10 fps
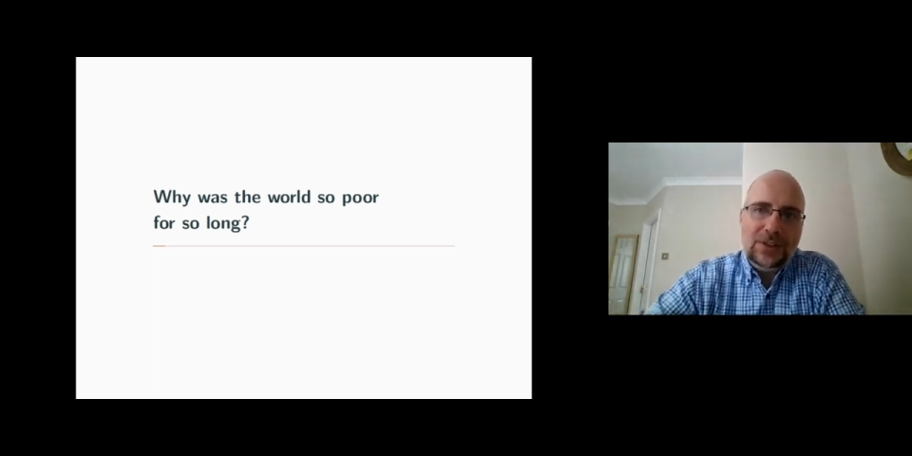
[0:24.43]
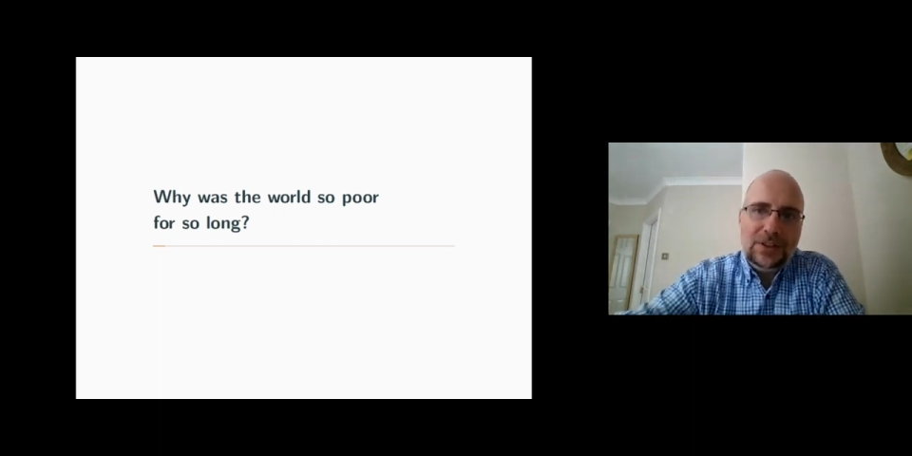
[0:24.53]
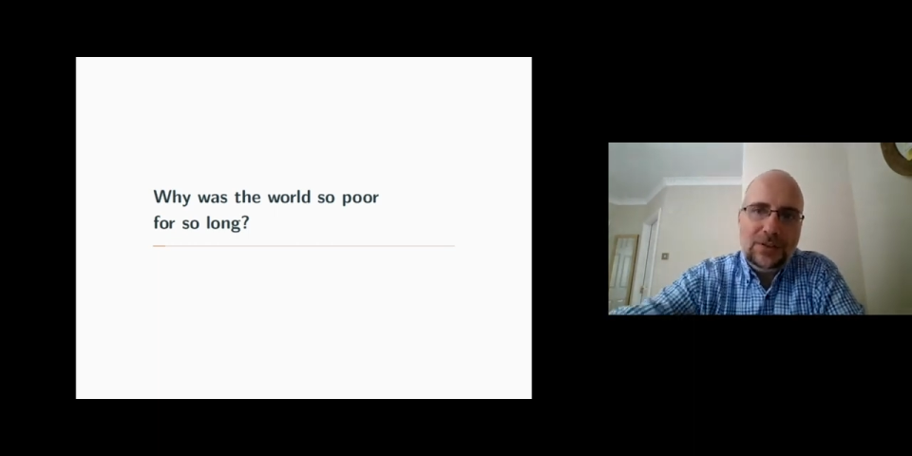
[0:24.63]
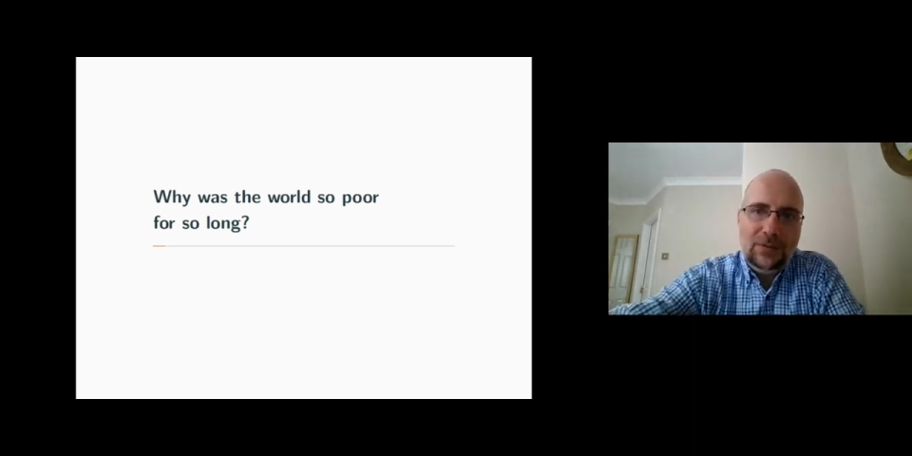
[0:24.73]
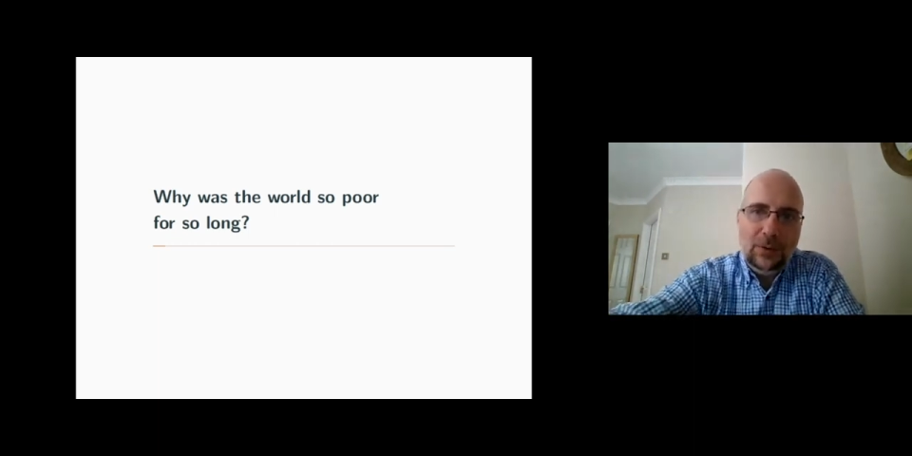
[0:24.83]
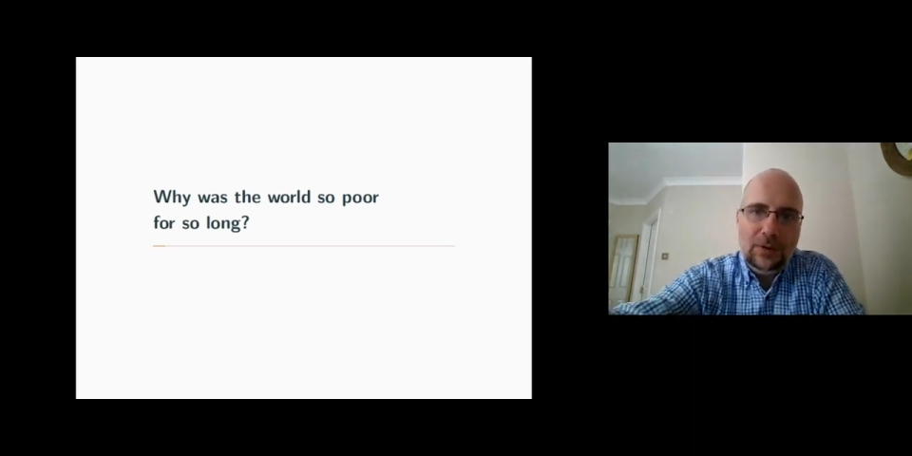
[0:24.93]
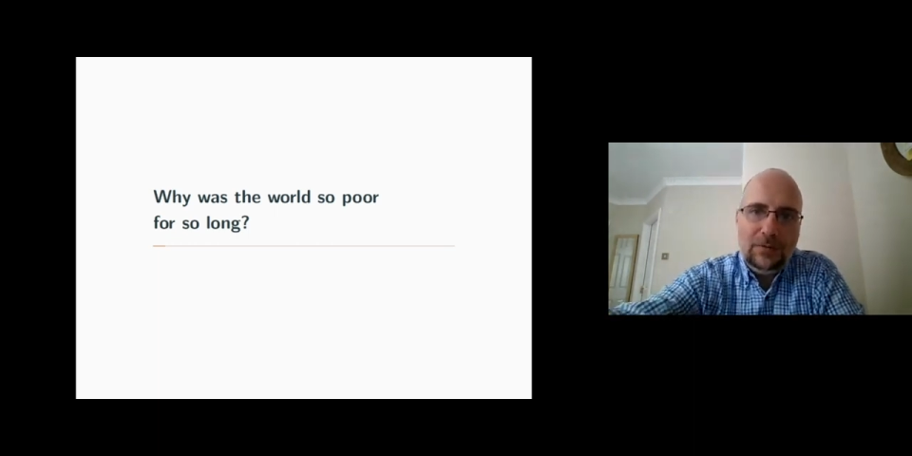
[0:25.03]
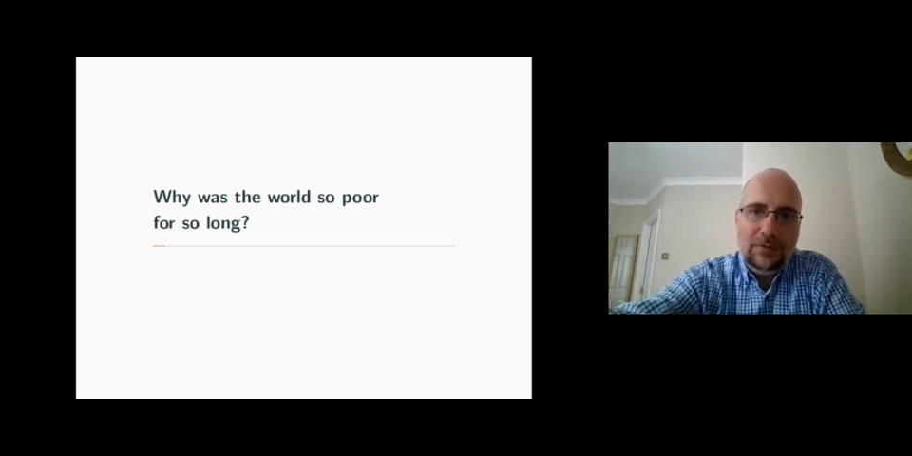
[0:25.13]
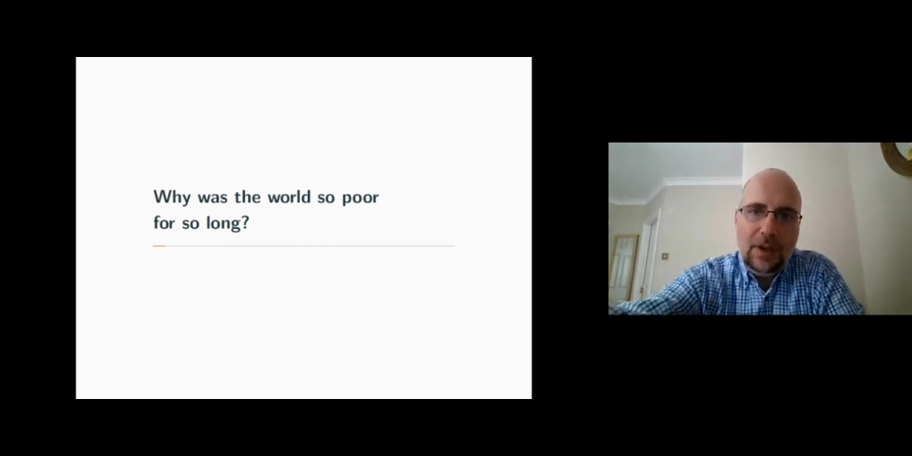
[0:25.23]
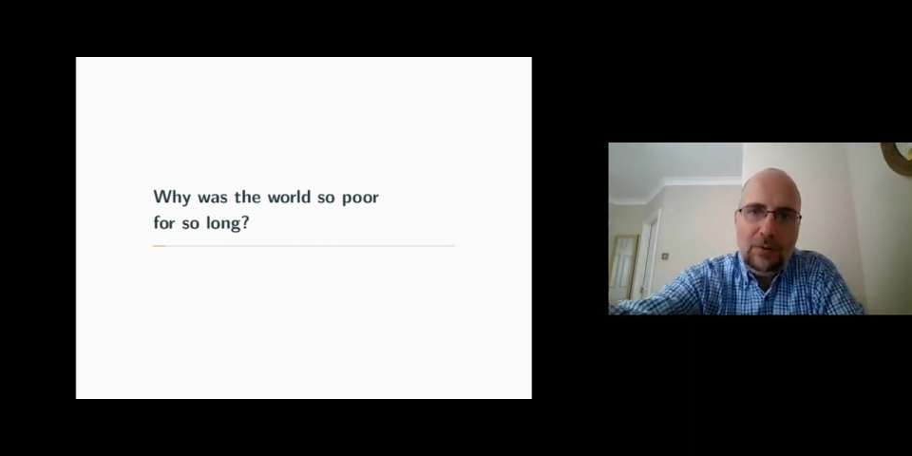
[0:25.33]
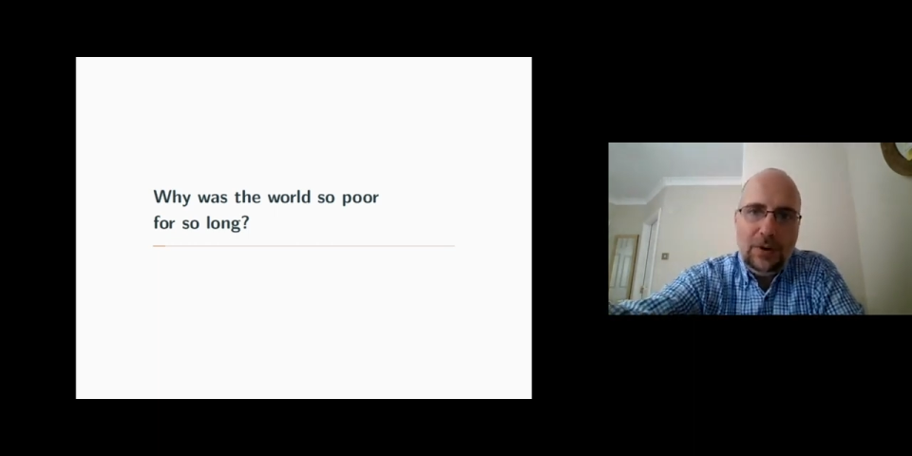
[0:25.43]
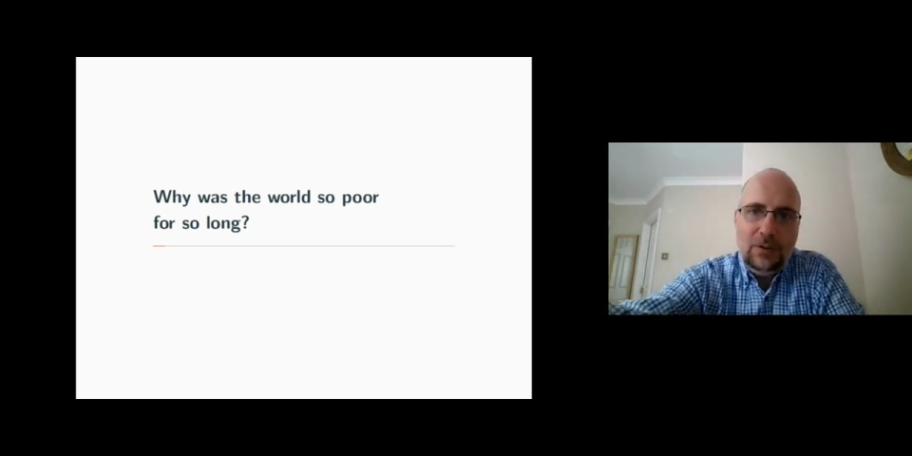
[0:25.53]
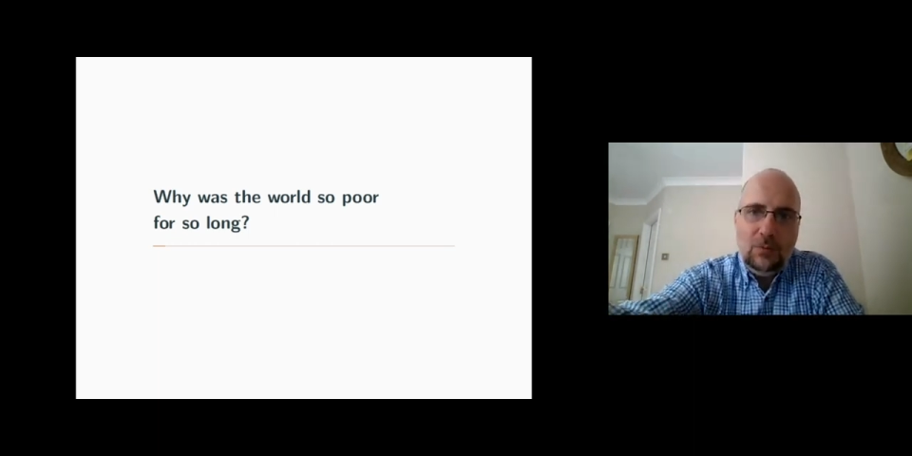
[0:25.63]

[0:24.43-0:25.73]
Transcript: is full of very